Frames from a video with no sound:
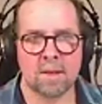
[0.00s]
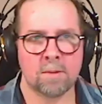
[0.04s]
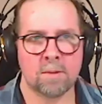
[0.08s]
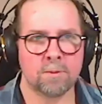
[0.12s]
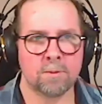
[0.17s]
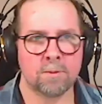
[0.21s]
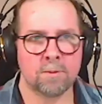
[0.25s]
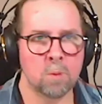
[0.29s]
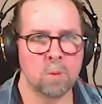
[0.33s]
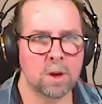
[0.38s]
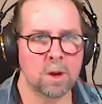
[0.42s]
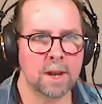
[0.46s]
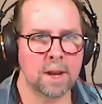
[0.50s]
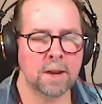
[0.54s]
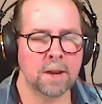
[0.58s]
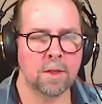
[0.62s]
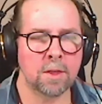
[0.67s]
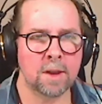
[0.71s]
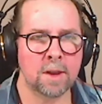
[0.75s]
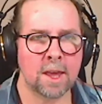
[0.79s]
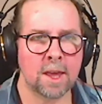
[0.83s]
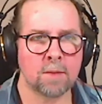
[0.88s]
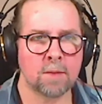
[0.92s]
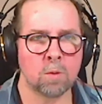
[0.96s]
from one day to
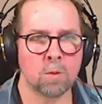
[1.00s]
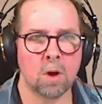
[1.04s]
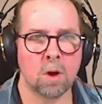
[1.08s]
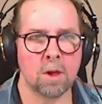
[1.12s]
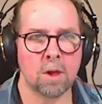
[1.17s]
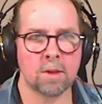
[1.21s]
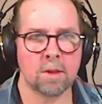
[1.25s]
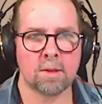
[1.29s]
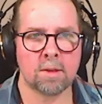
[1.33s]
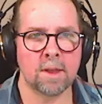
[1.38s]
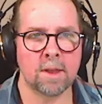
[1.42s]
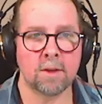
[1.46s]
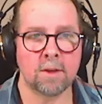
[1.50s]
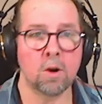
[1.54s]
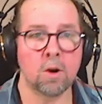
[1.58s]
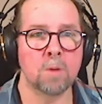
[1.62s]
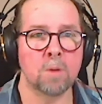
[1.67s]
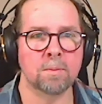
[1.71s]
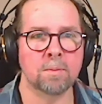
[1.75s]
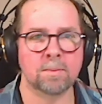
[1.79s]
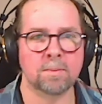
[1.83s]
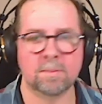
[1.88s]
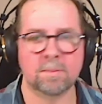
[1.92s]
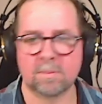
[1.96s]
the next, we're all sent
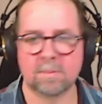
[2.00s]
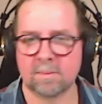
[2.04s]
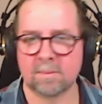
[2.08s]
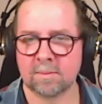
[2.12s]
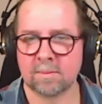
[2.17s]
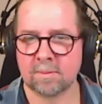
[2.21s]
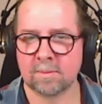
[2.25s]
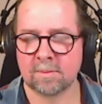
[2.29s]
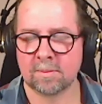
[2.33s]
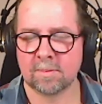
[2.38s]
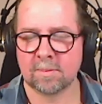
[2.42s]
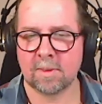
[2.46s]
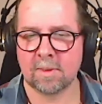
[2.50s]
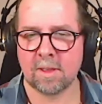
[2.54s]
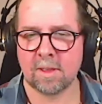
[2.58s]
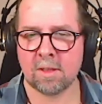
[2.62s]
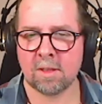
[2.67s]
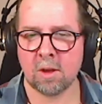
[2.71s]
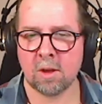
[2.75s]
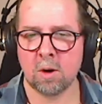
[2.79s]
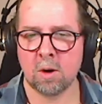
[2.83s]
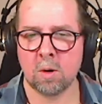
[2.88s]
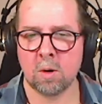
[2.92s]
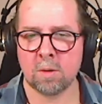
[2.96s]
home.
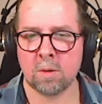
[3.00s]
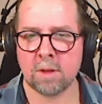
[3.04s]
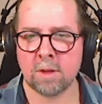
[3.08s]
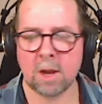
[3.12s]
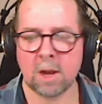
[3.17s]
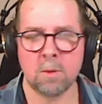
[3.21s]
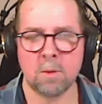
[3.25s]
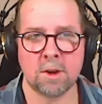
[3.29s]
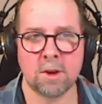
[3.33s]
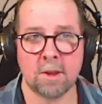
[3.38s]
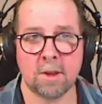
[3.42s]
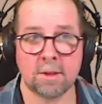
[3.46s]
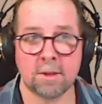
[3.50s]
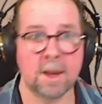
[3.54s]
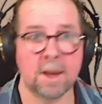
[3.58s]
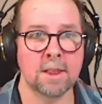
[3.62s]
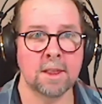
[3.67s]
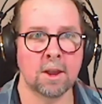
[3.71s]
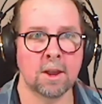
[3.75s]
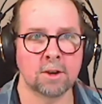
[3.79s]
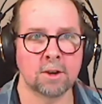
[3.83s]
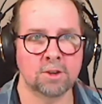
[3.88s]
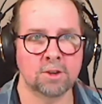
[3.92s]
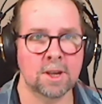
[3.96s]
So suddenly we're just sitting
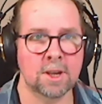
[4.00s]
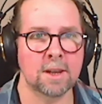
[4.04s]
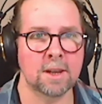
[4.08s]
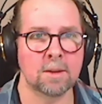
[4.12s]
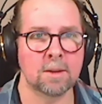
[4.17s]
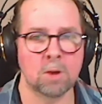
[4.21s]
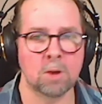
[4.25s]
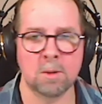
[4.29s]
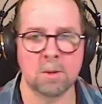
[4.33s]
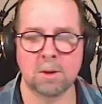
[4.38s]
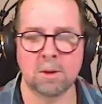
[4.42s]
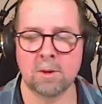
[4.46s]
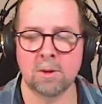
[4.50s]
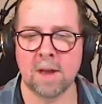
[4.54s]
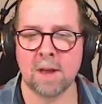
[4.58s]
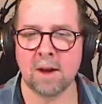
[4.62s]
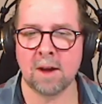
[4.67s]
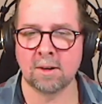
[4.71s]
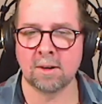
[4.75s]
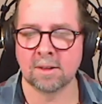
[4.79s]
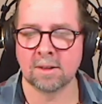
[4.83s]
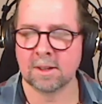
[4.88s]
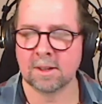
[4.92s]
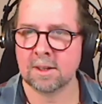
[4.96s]
there. Shit, what do we do
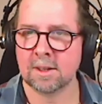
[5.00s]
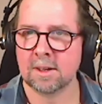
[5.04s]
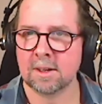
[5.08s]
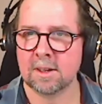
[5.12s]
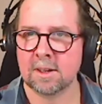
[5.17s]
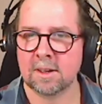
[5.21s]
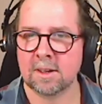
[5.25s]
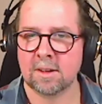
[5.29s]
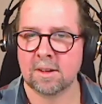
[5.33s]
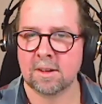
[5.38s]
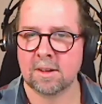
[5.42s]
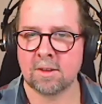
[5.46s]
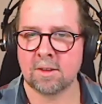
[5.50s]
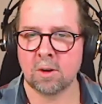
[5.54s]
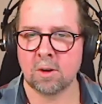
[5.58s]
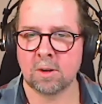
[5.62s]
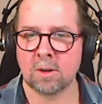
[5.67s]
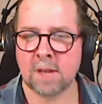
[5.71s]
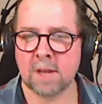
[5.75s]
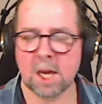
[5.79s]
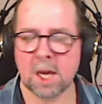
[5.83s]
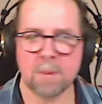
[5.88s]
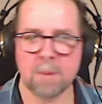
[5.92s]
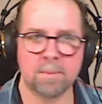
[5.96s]
now? So
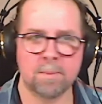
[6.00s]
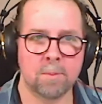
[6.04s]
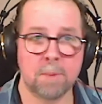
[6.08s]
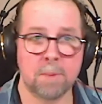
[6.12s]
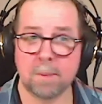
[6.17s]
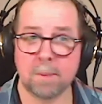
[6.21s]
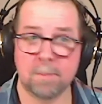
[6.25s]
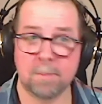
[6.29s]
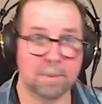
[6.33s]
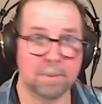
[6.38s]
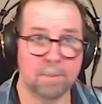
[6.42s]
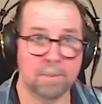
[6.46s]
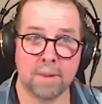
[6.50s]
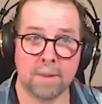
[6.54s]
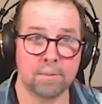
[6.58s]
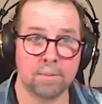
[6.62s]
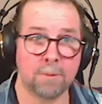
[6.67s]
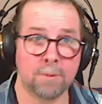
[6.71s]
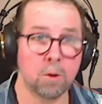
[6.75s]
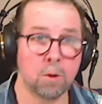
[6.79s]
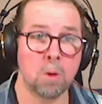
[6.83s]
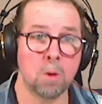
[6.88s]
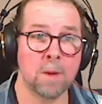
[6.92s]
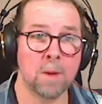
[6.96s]
dig up, but
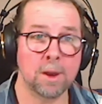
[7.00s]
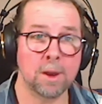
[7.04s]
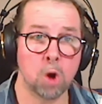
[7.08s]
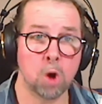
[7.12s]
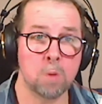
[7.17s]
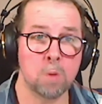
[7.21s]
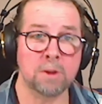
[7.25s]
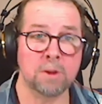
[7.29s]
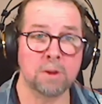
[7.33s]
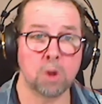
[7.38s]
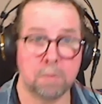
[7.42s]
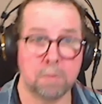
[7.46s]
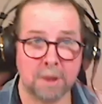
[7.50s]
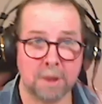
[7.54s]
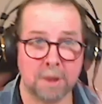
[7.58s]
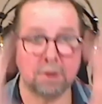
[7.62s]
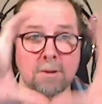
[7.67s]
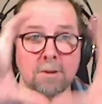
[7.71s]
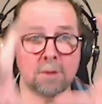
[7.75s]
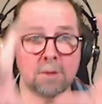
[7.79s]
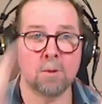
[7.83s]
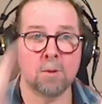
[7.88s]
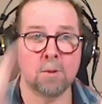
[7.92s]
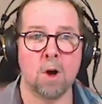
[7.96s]
before we went home, we took
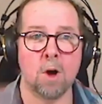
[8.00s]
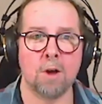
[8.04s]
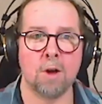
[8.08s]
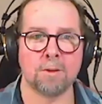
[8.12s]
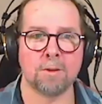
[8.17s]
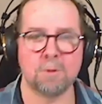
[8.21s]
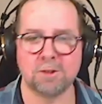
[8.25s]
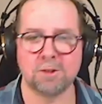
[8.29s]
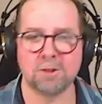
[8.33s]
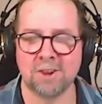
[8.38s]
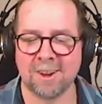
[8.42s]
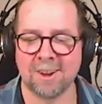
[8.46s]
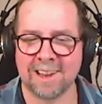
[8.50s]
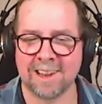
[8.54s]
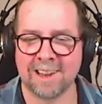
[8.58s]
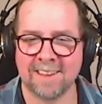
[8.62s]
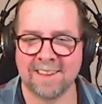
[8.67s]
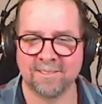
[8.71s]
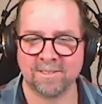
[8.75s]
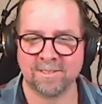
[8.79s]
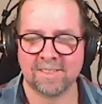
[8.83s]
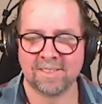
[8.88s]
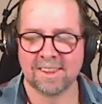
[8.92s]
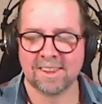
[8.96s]
pictures of the walls,
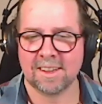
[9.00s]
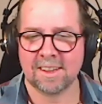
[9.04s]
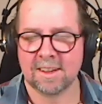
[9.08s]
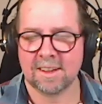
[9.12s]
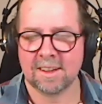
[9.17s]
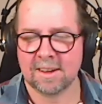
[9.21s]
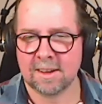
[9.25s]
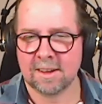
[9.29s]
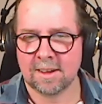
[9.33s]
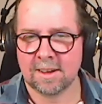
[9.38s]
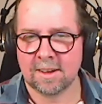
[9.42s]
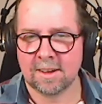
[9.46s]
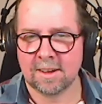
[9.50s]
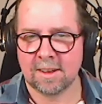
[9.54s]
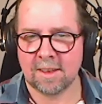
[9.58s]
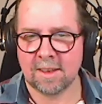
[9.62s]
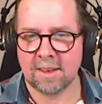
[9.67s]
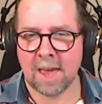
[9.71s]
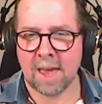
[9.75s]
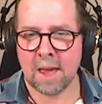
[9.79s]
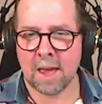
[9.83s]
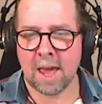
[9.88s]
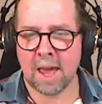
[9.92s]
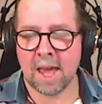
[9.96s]
fortunately.
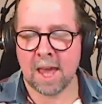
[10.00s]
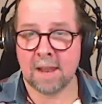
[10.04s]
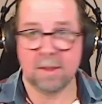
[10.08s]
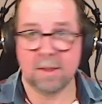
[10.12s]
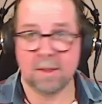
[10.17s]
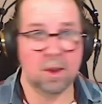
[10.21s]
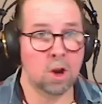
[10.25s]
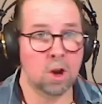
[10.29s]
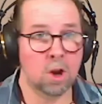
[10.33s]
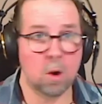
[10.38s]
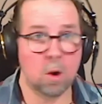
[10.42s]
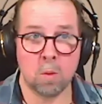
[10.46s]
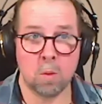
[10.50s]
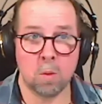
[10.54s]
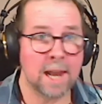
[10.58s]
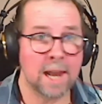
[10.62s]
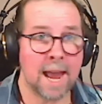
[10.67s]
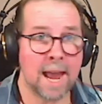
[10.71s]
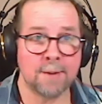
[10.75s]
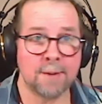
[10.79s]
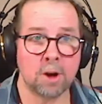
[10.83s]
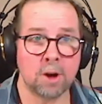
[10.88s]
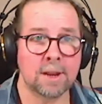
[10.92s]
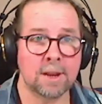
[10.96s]
And you know, we're going to
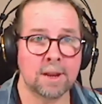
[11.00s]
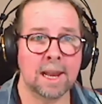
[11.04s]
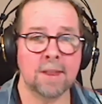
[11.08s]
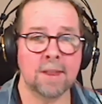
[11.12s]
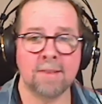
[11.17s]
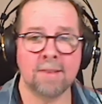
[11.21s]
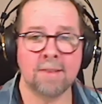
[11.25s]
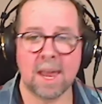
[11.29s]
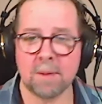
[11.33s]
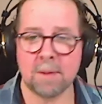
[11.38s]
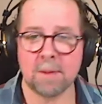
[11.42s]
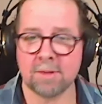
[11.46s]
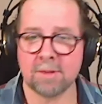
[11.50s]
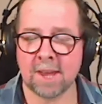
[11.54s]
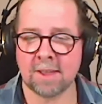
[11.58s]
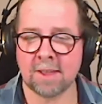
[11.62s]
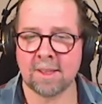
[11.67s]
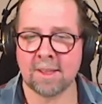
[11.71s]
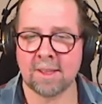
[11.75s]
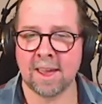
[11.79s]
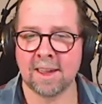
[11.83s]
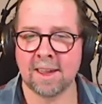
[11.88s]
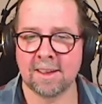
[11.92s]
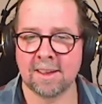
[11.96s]
have our daily stand-ups next
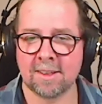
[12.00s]
day.